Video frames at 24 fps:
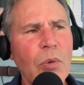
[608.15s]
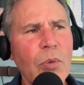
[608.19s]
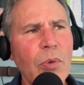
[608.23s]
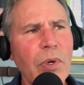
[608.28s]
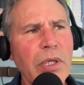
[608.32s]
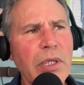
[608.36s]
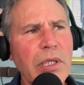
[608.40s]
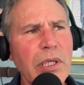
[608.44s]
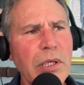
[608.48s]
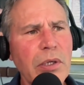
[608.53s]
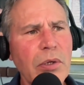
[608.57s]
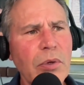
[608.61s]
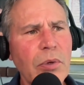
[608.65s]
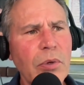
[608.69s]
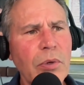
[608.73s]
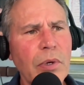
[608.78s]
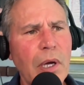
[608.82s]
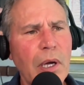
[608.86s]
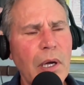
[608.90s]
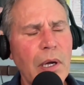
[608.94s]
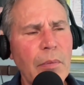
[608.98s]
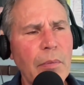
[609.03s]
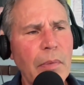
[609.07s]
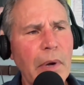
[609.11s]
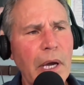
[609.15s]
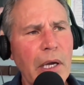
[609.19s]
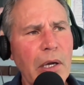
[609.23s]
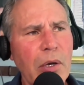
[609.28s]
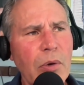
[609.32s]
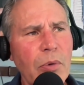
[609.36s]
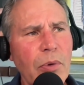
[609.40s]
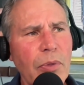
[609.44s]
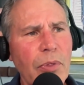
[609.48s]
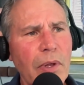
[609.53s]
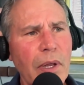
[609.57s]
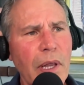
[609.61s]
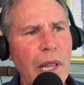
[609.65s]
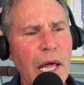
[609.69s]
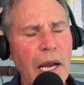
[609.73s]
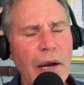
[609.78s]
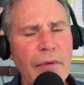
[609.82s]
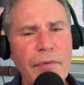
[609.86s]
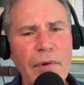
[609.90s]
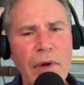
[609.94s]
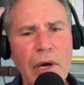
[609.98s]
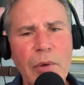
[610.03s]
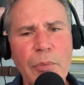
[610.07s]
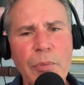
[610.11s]
We deal, Michael, with a
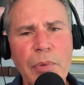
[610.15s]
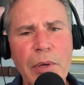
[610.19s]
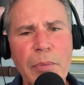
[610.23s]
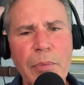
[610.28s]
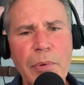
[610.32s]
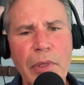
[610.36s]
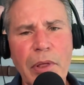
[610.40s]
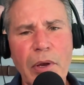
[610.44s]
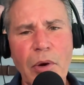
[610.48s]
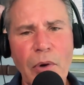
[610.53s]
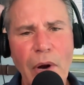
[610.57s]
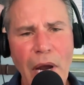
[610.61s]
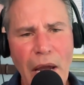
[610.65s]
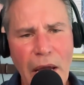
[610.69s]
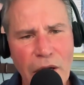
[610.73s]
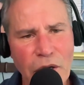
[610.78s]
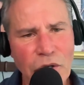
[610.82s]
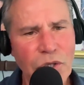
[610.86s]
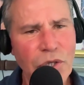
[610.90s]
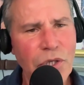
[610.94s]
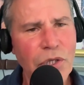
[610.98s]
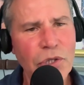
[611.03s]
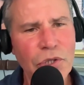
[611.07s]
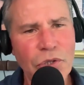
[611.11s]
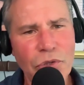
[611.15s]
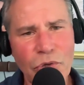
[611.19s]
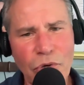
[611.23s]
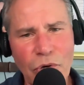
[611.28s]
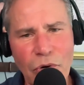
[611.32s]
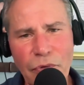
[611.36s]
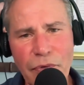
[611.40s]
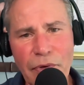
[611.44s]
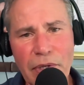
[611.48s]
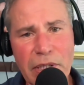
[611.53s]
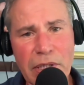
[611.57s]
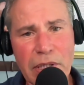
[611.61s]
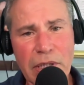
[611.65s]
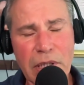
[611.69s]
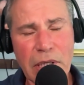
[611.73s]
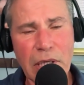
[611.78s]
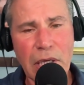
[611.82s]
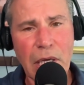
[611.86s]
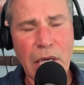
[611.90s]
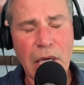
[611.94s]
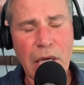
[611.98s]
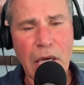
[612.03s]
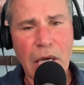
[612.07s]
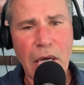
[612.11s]
lot of young people that are anxious, nervous,
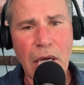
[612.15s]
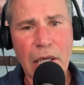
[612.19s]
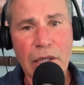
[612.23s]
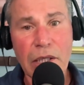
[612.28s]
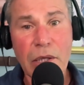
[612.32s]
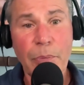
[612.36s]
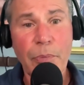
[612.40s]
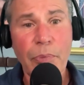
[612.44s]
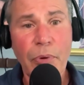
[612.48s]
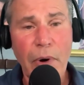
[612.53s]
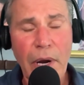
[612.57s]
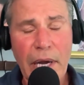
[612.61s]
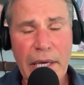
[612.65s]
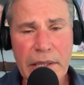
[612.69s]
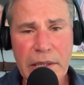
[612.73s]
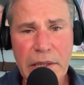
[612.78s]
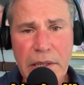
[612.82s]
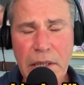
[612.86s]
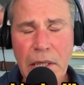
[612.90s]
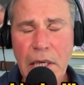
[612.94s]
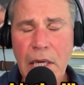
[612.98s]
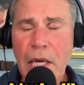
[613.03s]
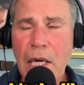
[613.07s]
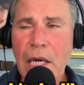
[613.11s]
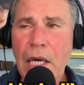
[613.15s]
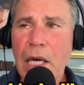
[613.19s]
depressed.